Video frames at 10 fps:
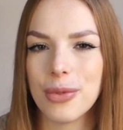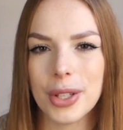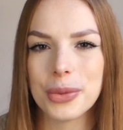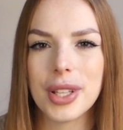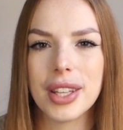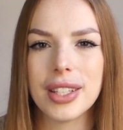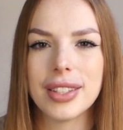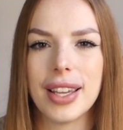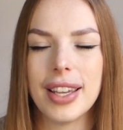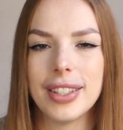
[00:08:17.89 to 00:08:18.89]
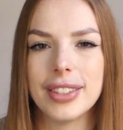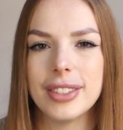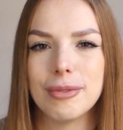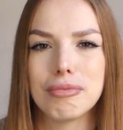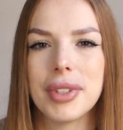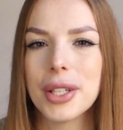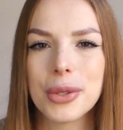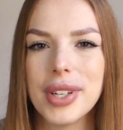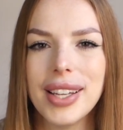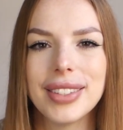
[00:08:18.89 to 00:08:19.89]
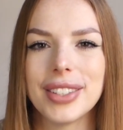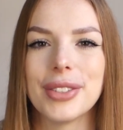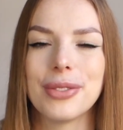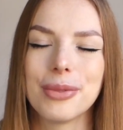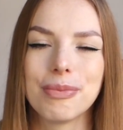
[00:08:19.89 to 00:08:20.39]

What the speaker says: fun with it and get creative.